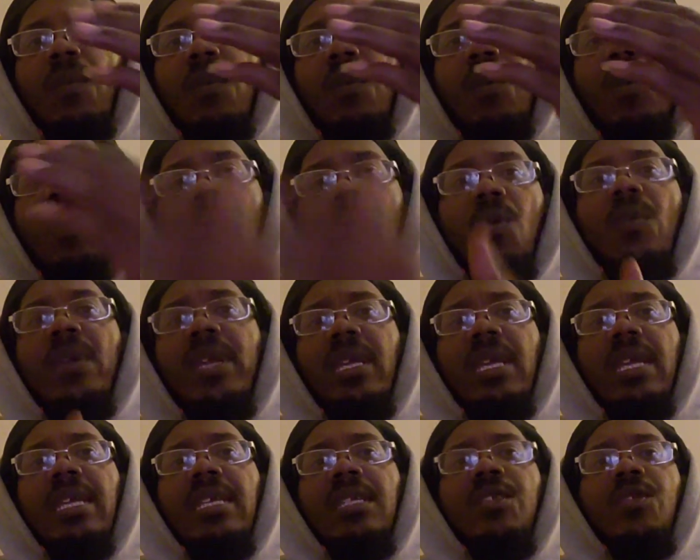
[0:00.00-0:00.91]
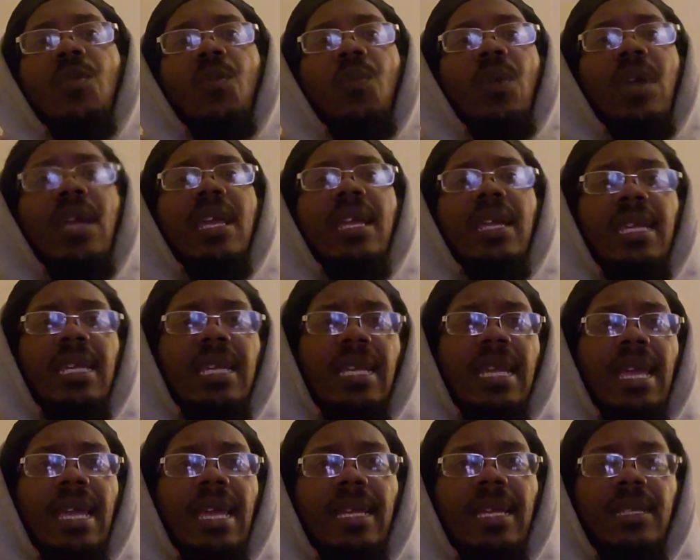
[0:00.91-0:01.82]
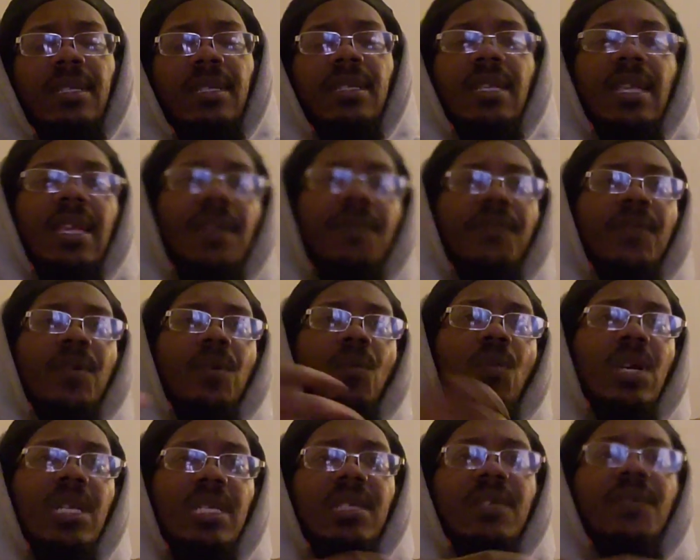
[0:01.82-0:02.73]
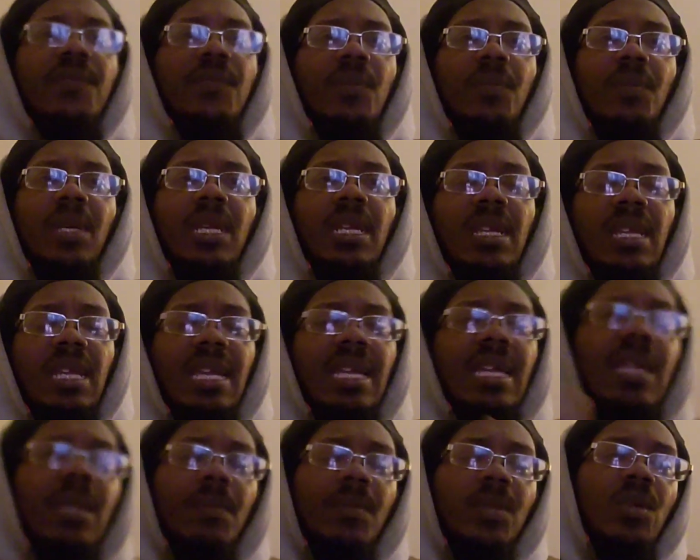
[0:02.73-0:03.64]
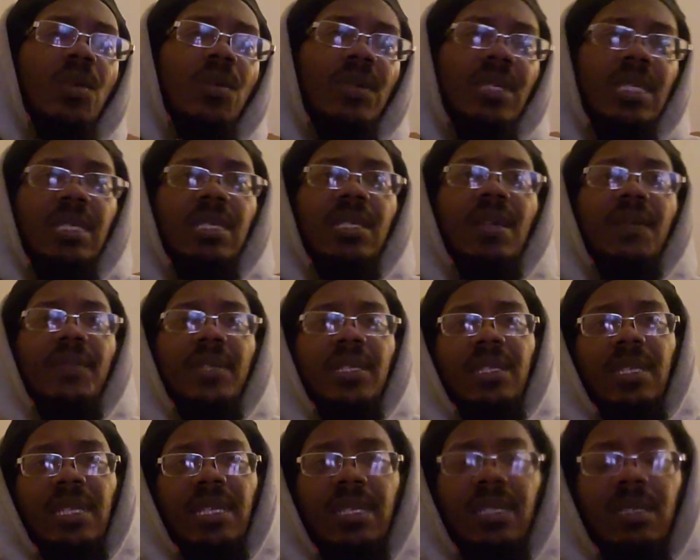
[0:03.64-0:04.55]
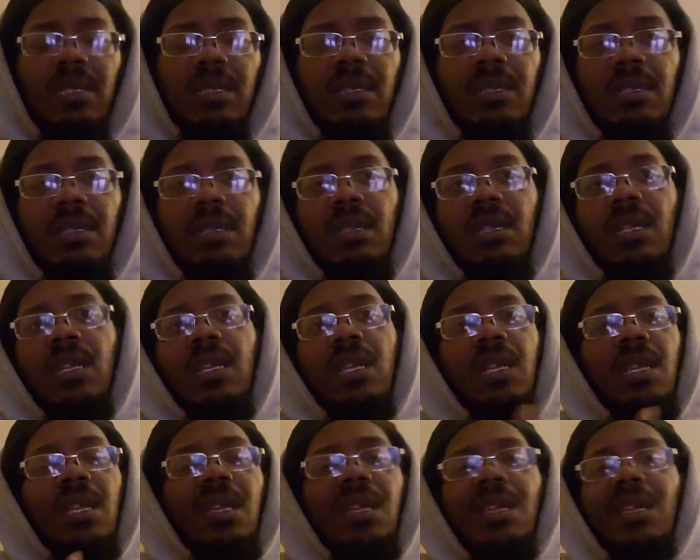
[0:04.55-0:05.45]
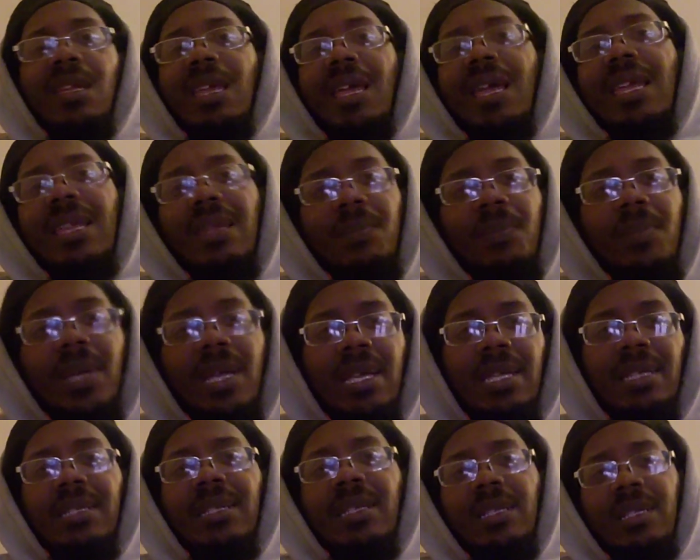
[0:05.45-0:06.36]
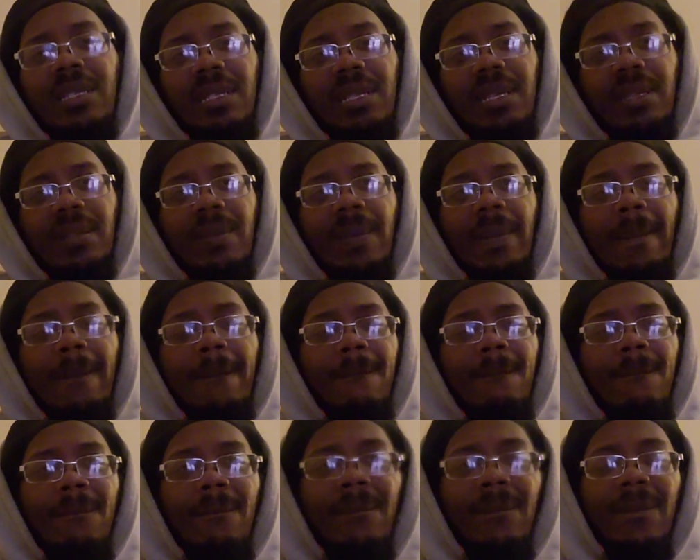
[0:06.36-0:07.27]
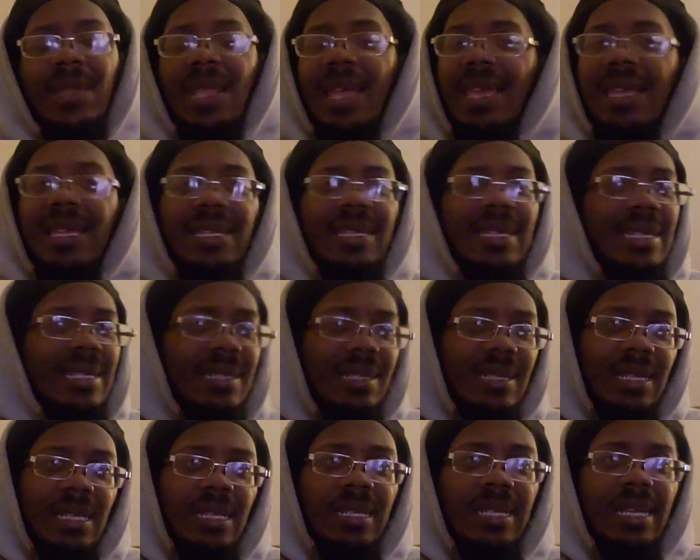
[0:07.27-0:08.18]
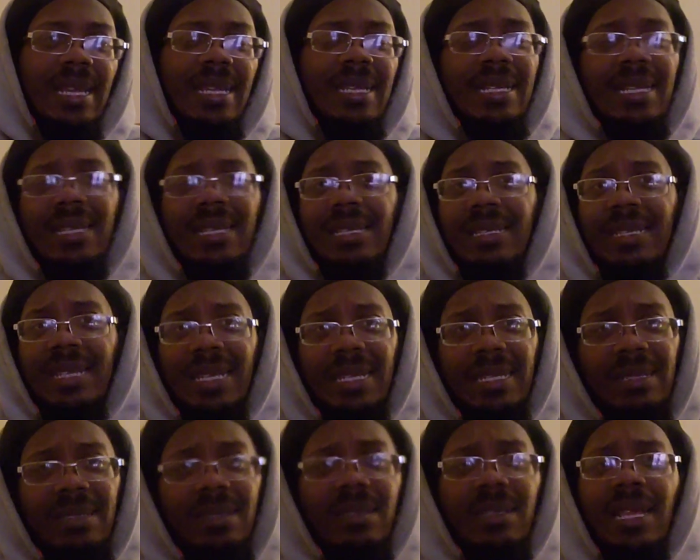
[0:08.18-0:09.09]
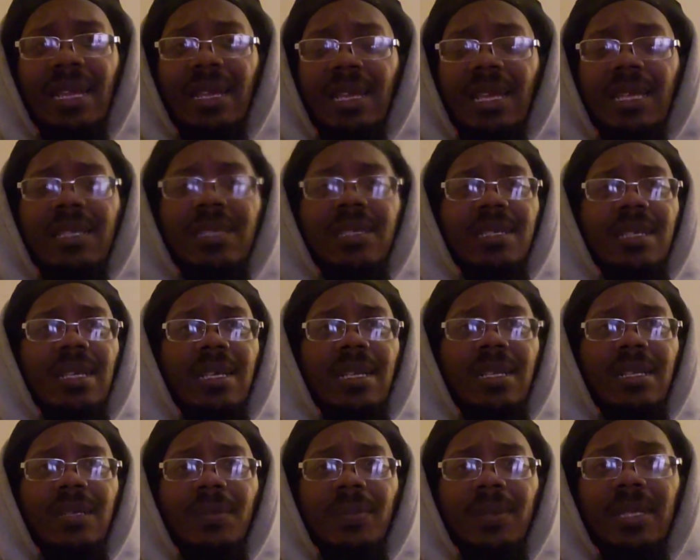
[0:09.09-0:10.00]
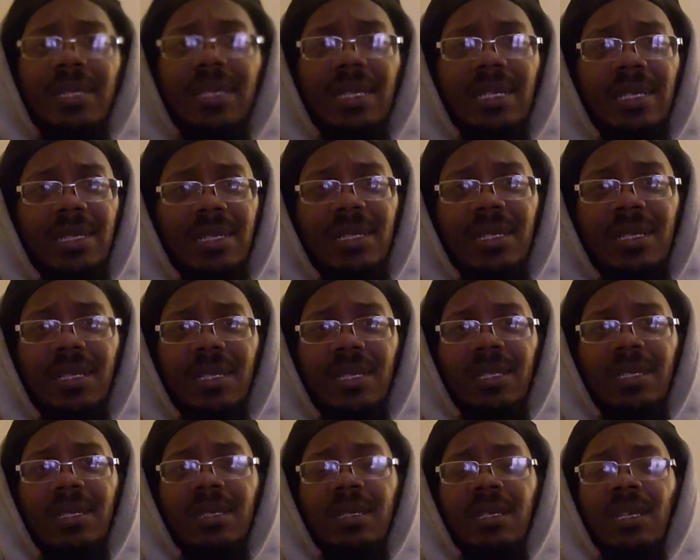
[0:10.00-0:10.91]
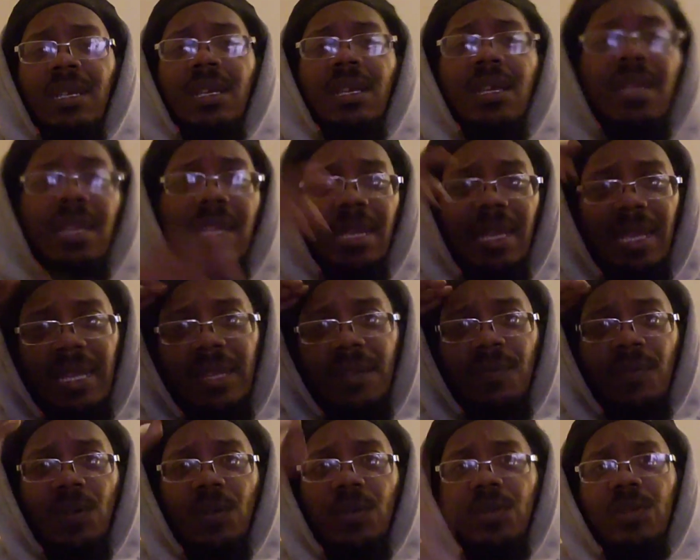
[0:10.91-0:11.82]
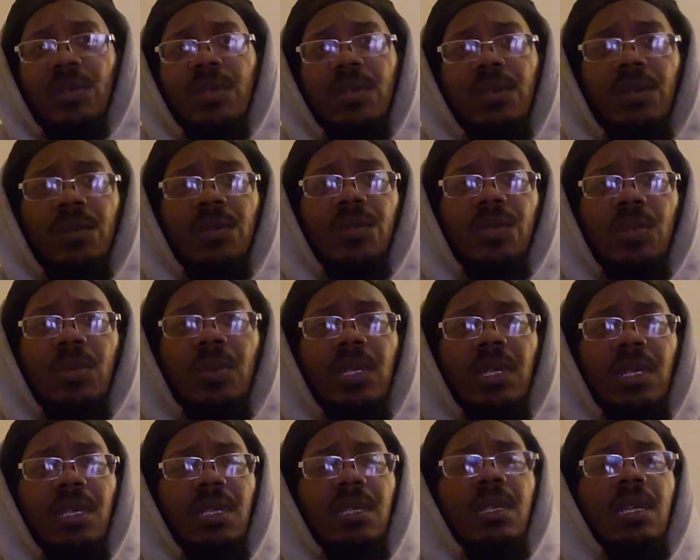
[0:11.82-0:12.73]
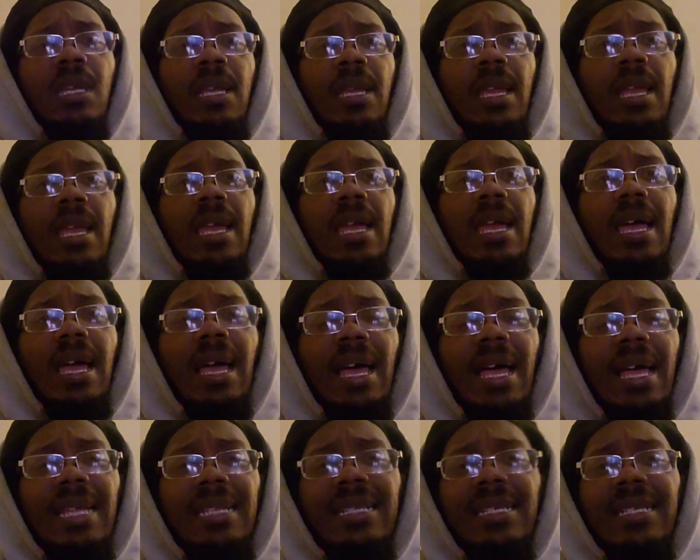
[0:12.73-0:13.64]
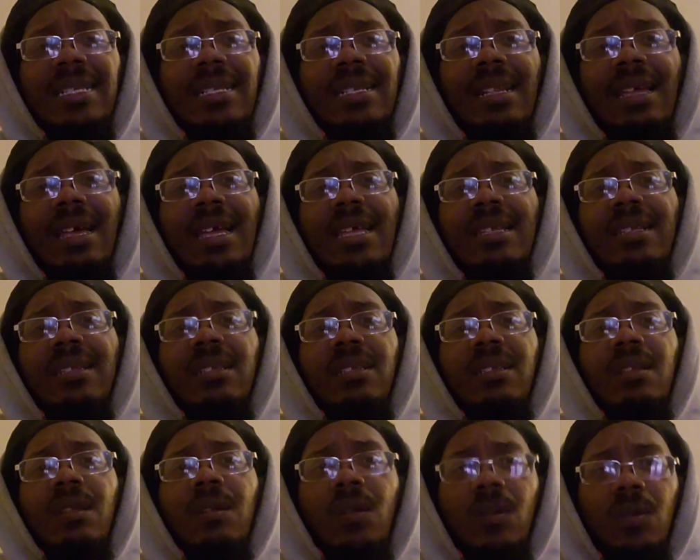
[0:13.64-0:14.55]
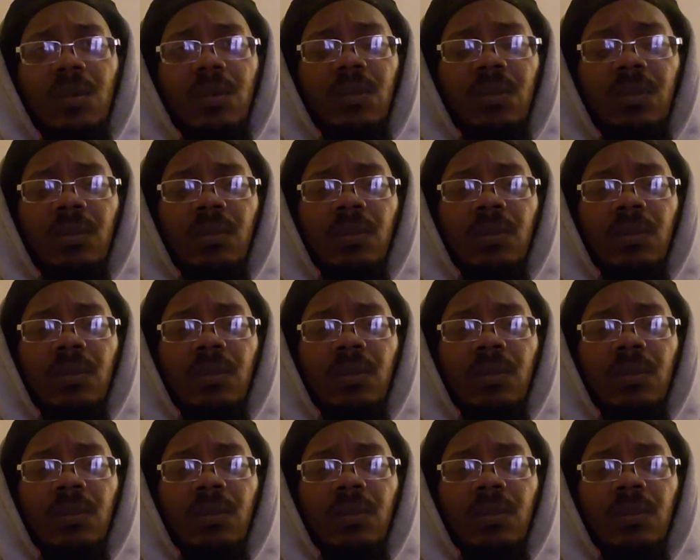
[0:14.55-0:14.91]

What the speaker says: who he is or where he at if it wasn't for me and him doing these other things. I ain't buying none of that. I ain't getting none of that. And again, like I said at the beginning of this, and hey, Rose, salute, sweetheart, I did not know